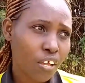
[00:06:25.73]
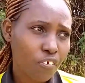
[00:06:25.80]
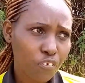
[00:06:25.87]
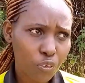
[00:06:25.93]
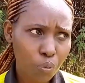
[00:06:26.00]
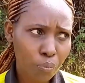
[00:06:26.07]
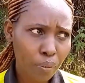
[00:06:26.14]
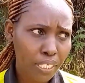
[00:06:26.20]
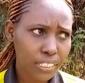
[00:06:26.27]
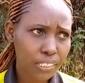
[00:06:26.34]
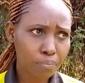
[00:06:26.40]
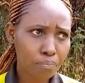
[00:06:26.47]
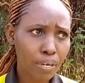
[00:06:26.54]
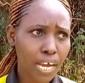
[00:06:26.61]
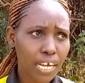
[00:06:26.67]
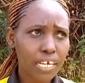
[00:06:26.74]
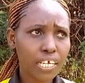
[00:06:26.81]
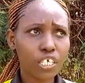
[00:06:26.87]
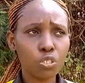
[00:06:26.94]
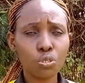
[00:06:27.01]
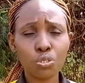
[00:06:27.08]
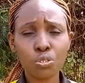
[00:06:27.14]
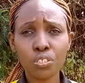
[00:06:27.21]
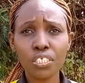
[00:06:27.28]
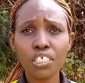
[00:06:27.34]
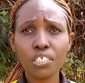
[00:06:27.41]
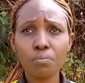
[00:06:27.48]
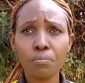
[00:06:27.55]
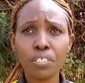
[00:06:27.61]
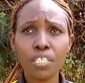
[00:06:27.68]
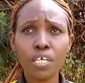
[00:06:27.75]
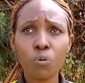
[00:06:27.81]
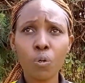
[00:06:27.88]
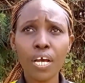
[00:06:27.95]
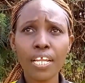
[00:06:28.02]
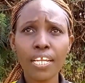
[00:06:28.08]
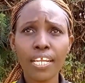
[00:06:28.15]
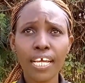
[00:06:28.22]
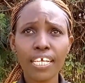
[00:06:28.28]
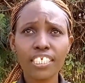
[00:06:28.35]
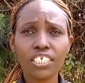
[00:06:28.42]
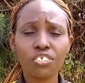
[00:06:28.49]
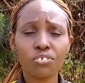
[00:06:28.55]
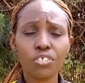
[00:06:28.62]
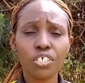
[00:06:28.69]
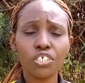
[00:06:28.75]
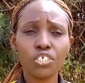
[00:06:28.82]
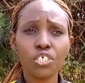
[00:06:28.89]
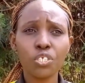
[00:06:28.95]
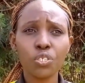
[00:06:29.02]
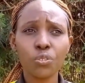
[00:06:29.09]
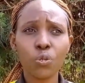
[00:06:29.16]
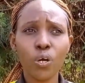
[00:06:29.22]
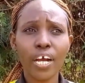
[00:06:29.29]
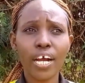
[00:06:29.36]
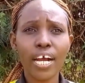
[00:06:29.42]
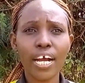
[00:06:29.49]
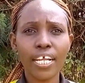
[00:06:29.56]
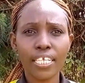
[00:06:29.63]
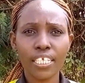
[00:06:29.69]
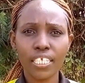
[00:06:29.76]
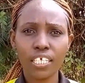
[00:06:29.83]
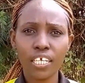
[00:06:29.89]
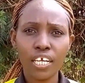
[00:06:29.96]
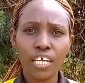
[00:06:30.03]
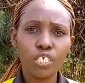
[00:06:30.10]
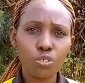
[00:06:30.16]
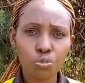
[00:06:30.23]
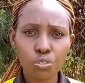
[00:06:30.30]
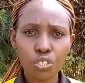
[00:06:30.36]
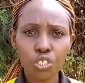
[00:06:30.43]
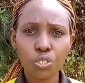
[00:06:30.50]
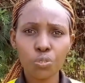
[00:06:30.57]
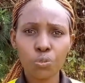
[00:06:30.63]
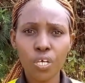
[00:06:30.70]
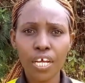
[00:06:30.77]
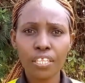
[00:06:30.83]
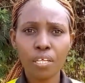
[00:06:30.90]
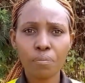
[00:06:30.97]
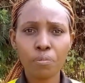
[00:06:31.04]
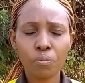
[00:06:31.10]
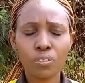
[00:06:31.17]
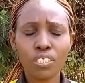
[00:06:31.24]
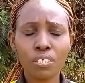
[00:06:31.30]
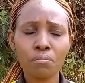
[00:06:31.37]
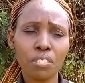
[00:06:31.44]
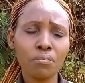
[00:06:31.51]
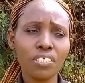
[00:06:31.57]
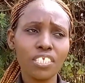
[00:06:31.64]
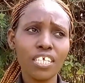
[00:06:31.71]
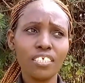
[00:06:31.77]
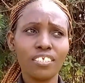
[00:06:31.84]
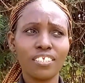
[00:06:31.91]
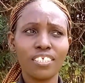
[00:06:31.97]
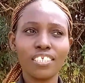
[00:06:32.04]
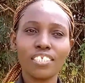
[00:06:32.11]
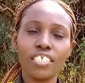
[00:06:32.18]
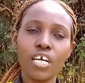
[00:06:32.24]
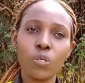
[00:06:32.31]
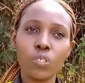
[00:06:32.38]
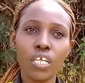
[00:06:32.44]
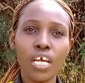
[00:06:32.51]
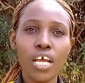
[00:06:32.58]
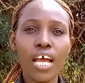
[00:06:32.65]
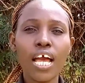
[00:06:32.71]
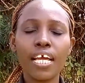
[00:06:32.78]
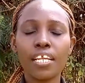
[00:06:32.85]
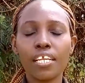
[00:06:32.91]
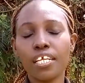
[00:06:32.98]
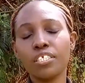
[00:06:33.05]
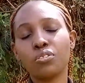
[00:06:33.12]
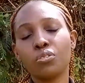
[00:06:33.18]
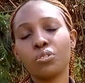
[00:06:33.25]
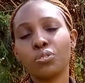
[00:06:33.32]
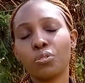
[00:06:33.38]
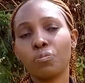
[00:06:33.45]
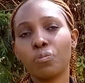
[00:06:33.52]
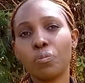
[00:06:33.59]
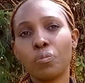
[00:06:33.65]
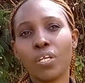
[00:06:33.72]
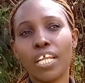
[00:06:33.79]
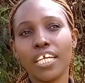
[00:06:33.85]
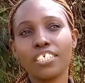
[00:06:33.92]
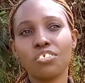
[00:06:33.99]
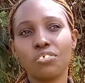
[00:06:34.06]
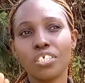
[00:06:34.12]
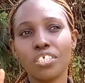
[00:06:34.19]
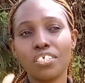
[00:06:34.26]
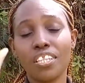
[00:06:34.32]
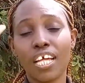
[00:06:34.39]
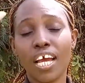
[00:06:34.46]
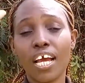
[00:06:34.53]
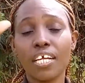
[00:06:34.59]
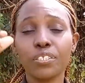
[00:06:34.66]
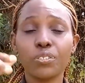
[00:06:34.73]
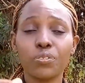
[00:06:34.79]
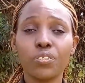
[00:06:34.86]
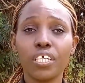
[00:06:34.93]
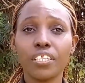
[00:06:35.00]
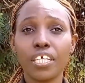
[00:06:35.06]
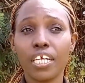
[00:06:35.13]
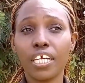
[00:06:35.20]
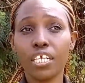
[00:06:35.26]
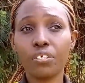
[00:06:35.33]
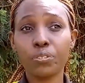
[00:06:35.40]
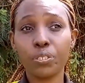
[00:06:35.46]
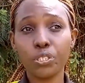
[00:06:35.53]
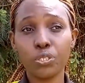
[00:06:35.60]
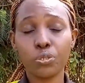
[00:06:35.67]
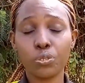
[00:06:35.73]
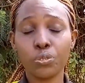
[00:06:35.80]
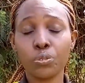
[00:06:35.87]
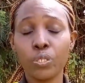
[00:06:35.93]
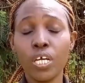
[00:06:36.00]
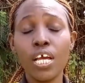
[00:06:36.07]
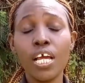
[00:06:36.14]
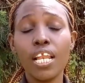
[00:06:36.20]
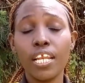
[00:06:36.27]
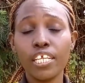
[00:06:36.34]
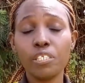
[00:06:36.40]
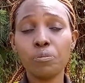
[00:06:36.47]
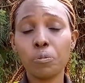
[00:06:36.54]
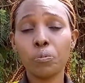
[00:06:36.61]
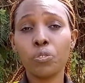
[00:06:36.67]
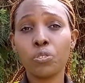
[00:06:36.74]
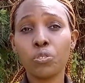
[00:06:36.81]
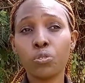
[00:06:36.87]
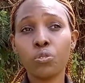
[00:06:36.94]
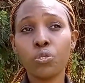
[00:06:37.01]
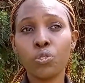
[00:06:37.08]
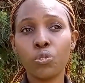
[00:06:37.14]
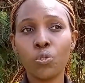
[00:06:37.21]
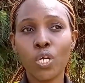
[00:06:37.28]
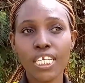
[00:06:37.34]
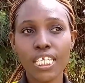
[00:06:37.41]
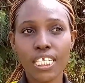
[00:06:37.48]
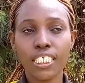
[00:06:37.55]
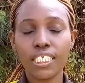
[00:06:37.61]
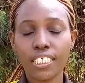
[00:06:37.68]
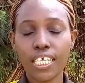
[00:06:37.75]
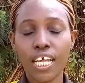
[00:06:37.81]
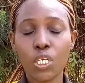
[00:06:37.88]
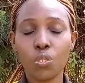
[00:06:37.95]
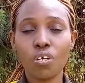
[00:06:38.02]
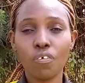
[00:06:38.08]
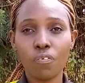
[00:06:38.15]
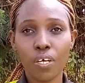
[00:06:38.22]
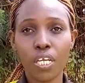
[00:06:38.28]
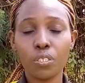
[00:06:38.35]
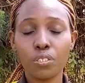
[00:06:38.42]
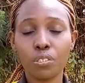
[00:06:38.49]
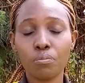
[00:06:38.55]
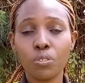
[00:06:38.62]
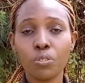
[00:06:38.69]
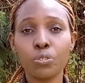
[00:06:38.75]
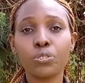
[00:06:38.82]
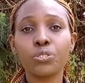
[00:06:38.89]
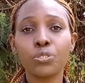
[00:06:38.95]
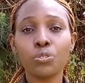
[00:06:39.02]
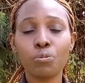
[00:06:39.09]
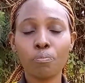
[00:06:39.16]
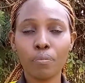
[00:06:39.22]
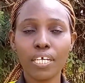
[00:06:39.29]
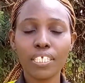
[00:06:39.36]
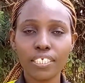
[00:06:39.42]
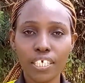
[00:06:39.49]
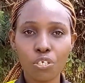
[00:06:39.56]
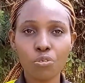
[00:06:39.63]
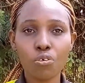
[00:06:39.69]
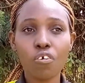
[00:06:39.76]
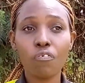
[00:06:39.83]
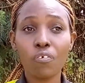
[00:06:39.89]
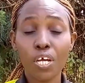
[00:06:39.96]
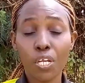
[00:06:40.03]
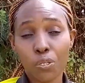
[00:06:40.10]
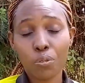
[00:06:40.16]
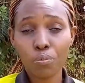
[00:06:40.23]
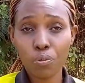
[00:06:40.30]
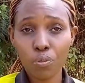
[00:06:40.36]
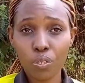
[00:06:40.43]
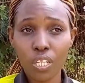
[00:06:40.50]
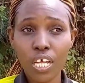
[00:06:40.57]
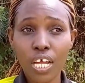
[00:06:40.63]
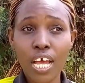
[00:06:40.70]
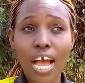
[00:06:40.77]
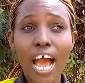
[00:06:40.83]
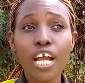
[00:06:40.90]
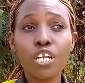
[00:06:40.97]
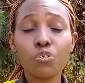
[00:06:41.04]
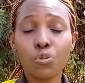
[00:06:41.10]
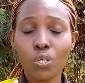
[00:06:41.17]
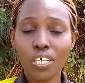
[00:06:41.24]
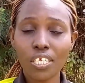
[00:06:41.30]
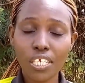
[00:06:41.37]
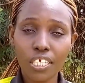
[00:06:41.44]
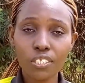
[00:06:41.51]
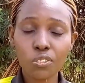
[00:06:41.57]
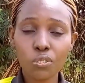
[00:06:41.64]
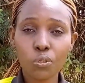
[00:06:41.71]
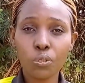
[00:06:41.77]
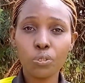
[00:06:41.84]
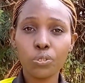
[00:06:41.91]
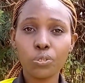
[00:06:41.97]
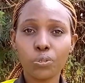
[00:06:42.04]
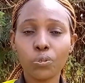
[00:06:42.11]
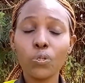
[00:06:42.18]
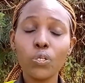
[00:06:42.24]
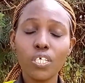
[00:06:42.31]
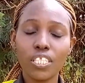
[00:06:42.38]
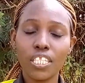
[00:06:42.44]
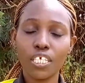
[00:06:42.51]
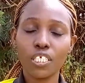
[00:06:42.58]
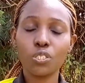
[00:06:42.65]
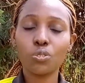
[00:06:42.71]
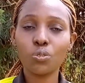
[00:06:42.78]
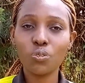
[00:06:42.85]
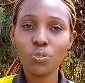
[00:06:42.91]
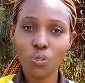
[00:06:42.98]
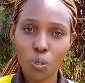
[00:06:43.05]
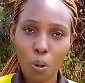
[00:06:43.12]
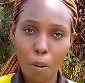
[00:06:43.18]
few months back, you shouldn't be the one like stretching your hand to reach to other people. Sometimes just sit down and let also people like stretch their hands, so that they can reach to you. Let people know your needs and your values, because you matter, you are valuable, and your needs also, they do